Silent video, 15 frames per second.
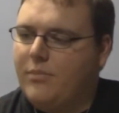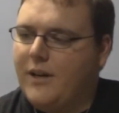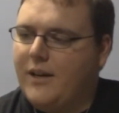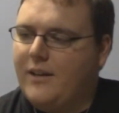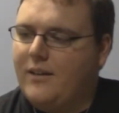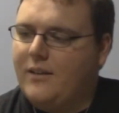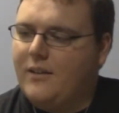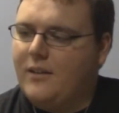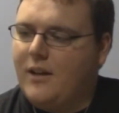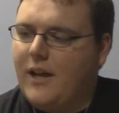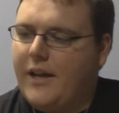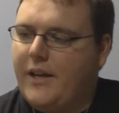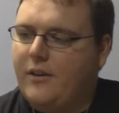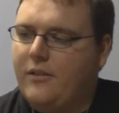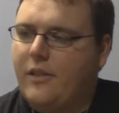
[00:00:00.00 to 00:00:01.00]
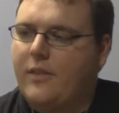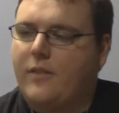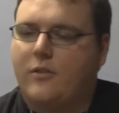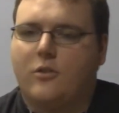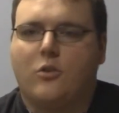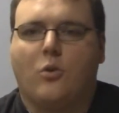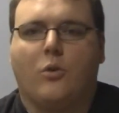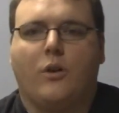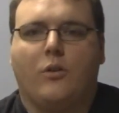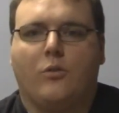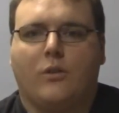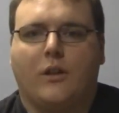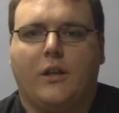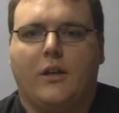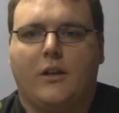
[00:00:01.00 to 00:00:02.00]
but I hear that the
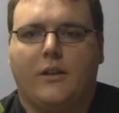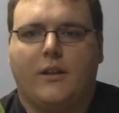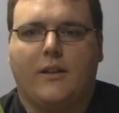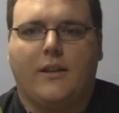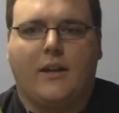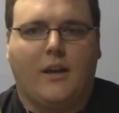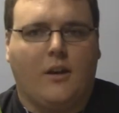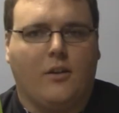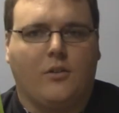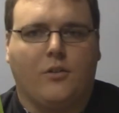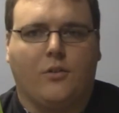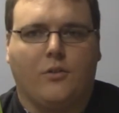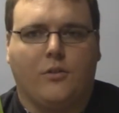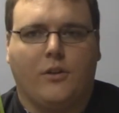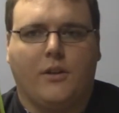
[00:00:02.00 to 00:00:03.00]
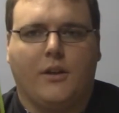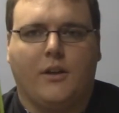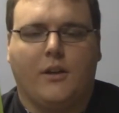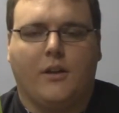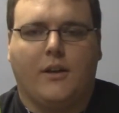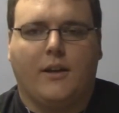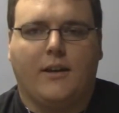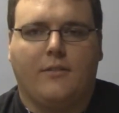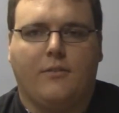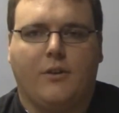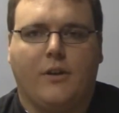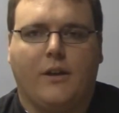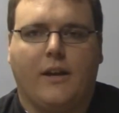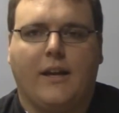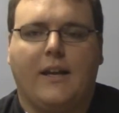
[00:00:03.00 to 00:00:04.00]
story's really good, that the characters are really good, and
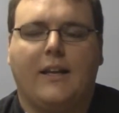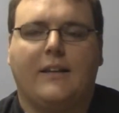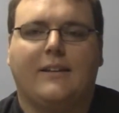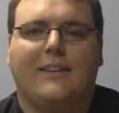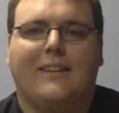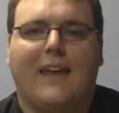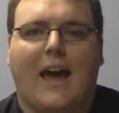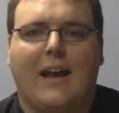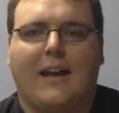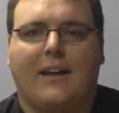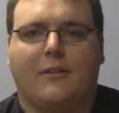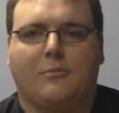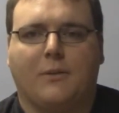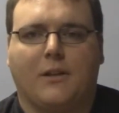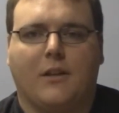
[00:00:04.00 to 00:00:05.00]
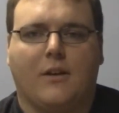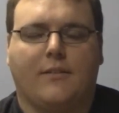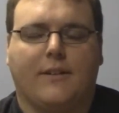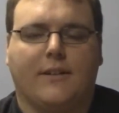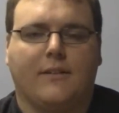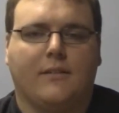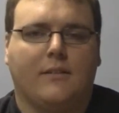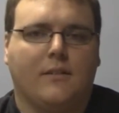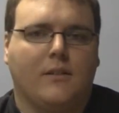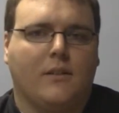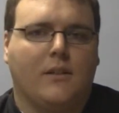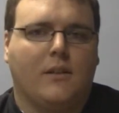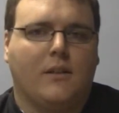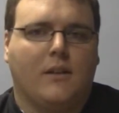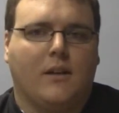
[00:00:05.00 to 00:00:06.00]
if you can get into that aspect of it,
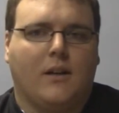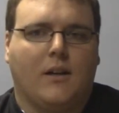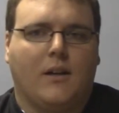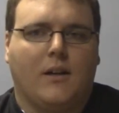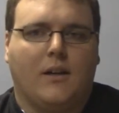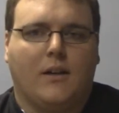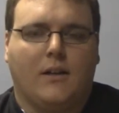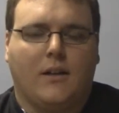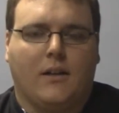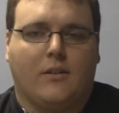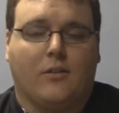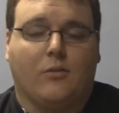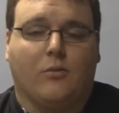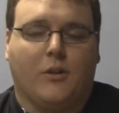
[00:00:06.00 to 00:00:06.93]
it's a